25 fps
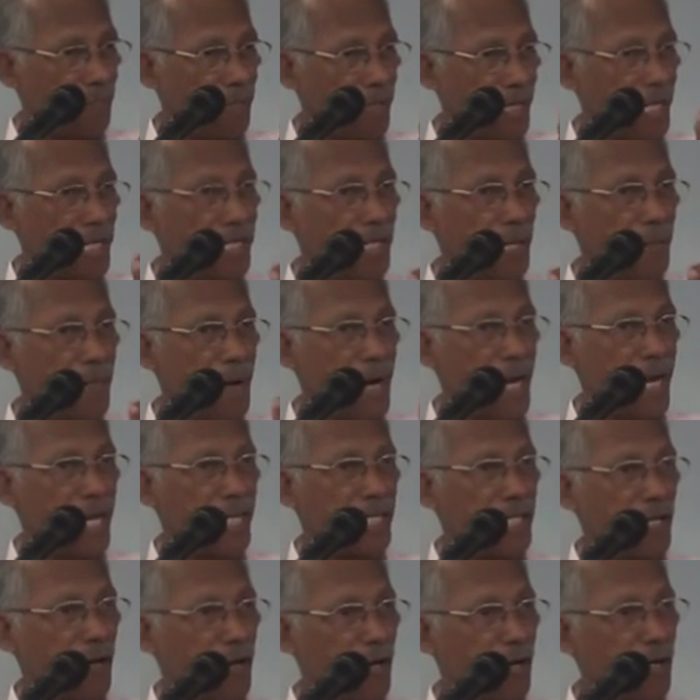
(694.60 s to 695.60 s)
in the
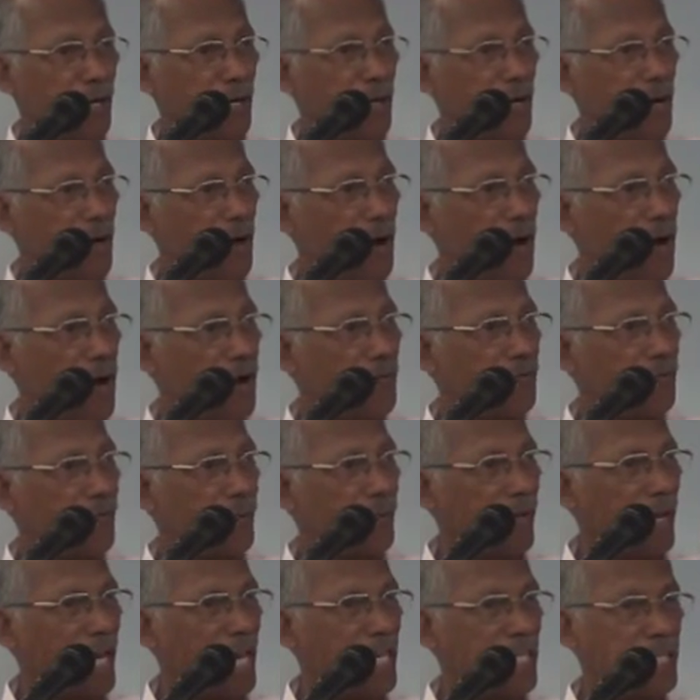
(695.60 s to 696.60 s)
marathon
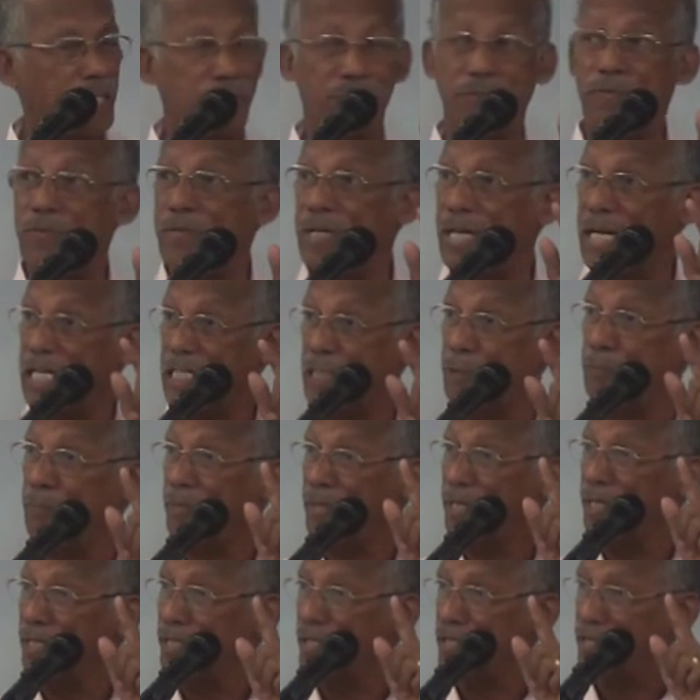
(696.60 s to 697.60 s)
of life's
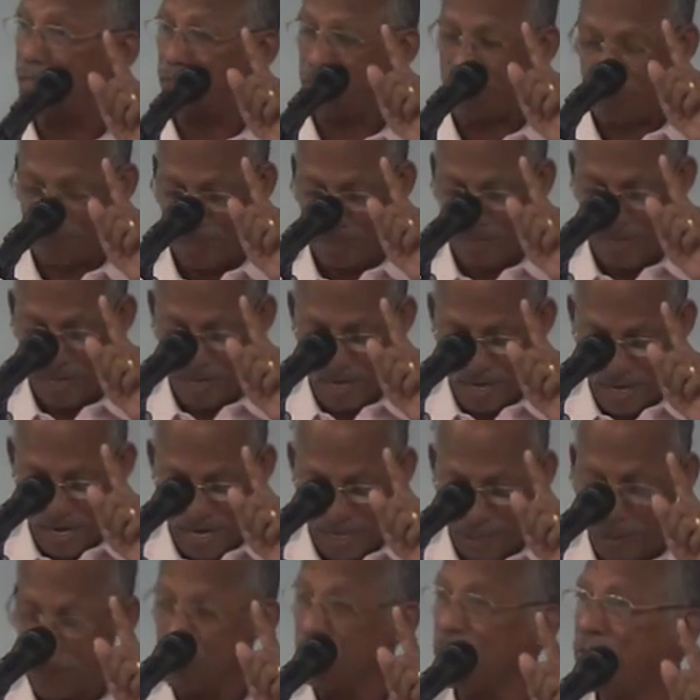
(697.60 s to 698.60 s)
experiences.
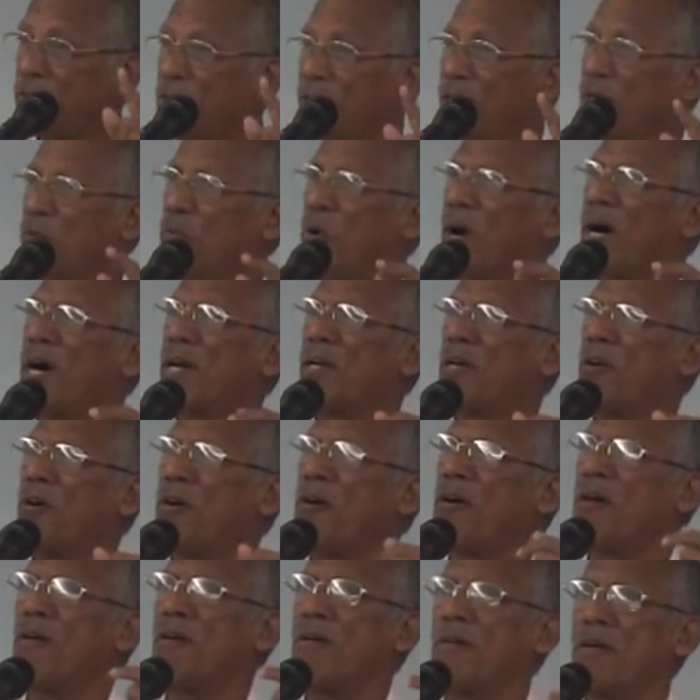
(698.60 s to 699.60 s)
And you see what
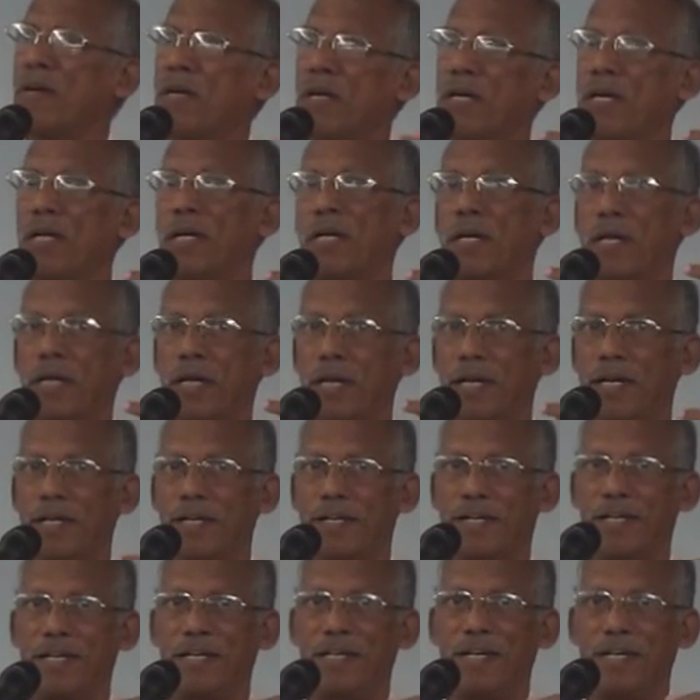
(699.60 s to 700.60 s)
all
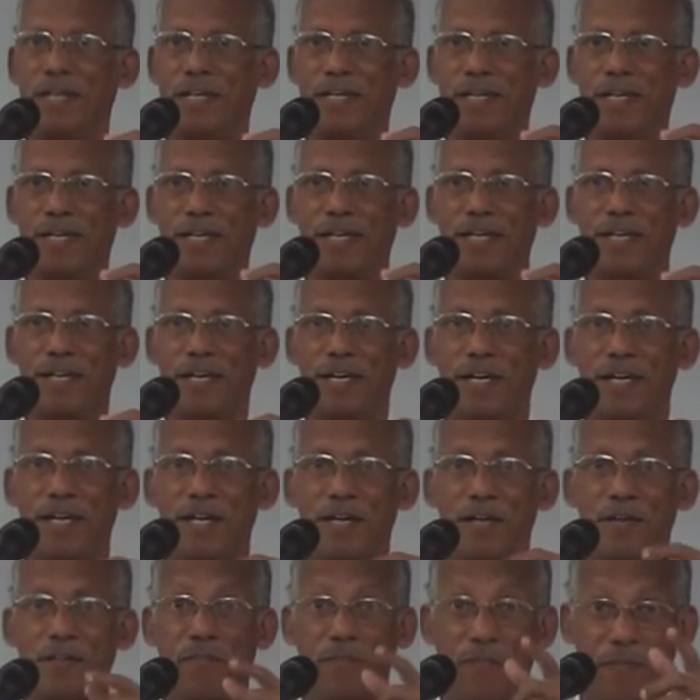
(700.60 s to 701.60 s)
did he
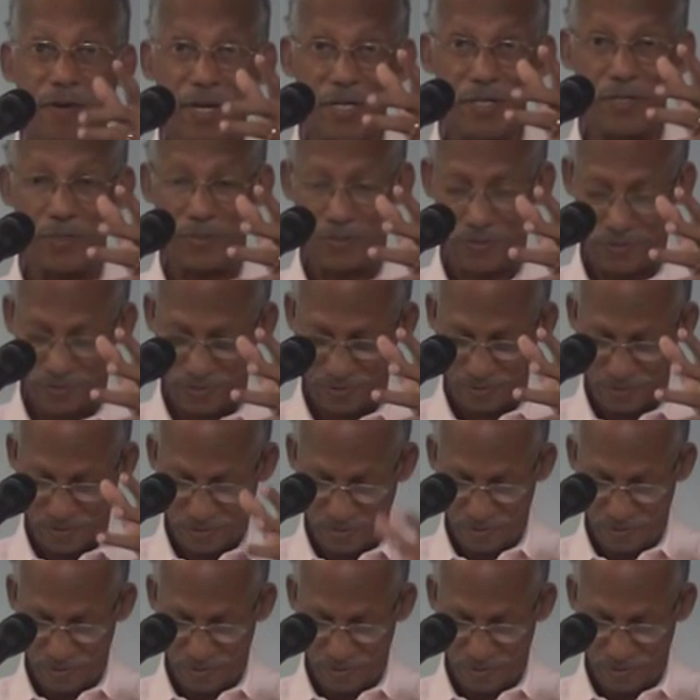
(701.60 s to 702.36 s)
face.